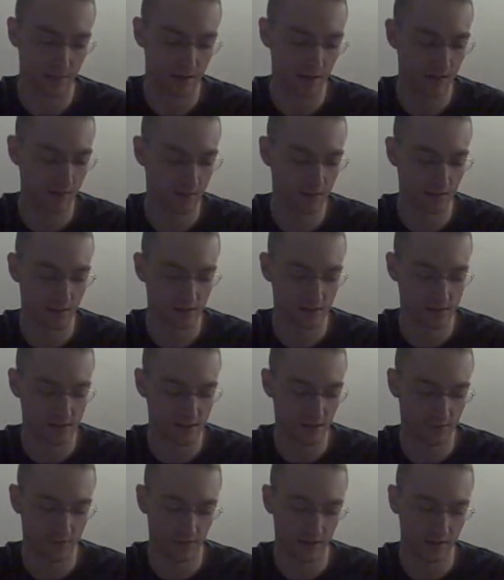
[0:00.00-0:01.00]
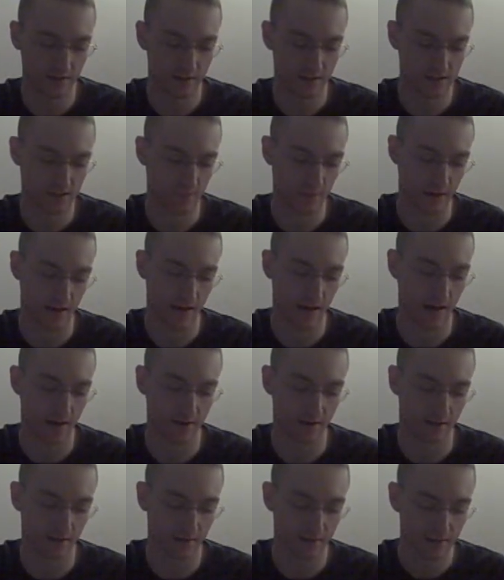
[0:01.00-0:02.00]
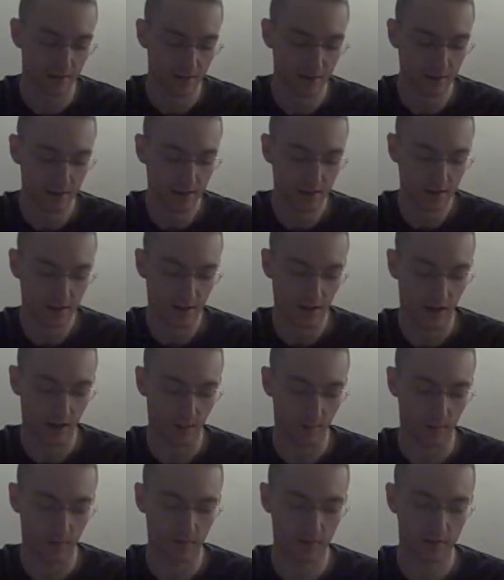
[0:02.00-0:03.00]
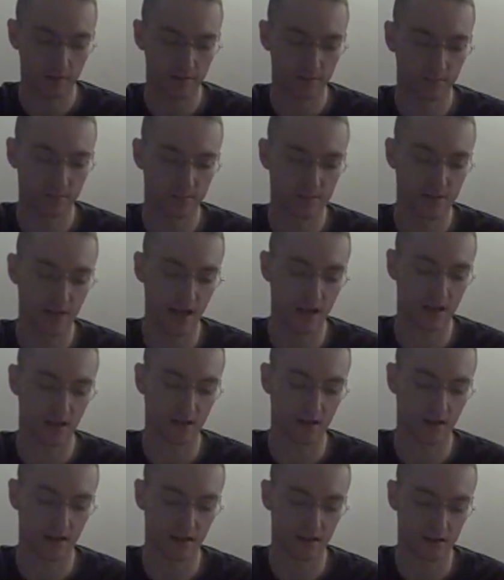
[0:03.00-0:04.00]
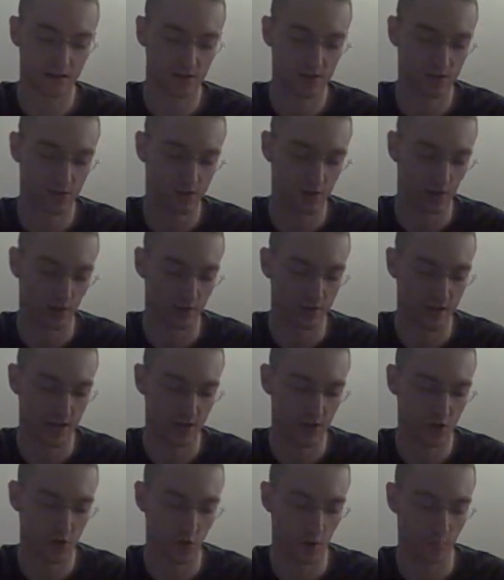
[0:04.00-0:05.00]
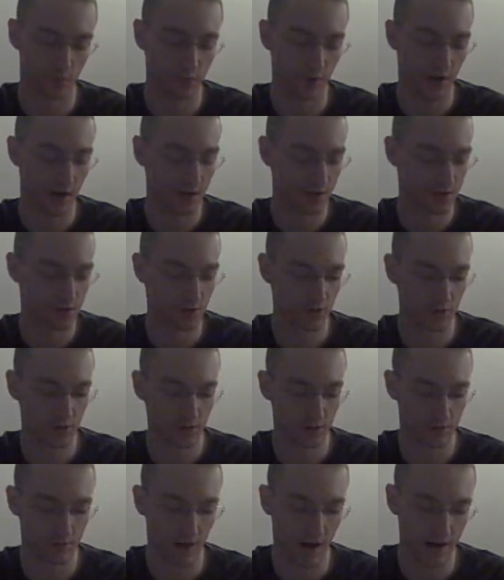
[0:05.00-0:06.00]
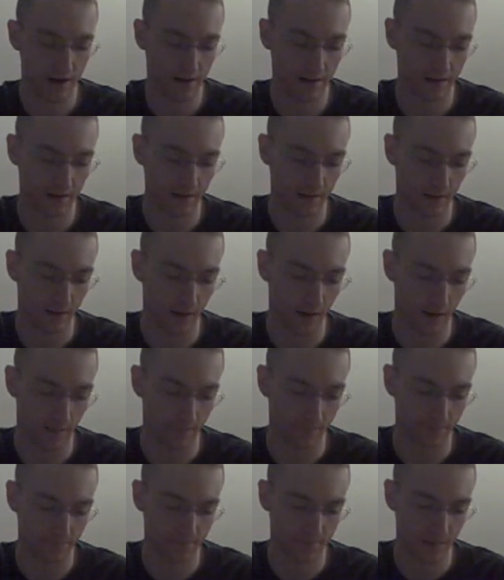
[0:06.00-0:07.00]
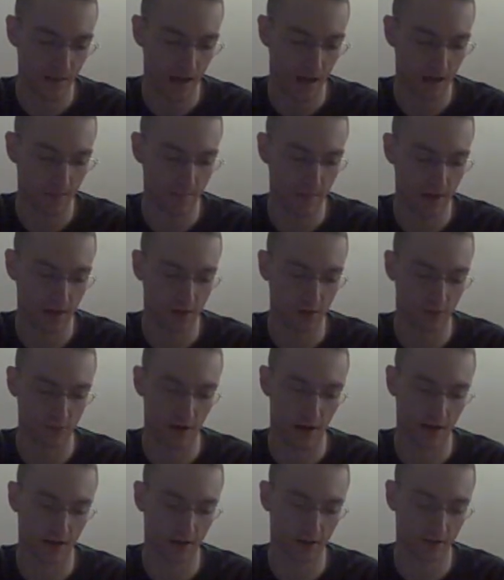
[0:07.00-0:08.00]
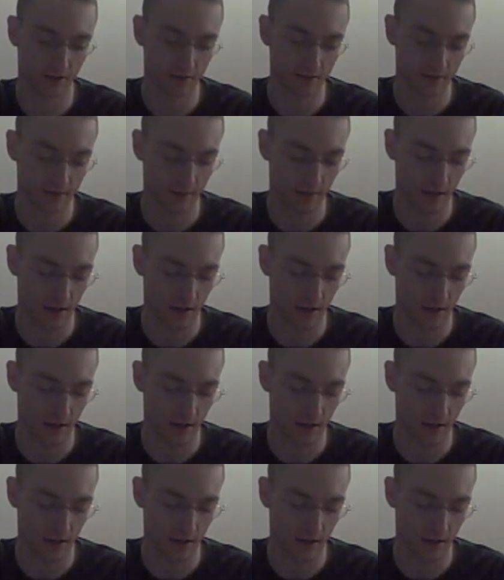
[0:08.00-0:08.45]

even little stuff like this about how to take short breaks during your writing, how to make your writing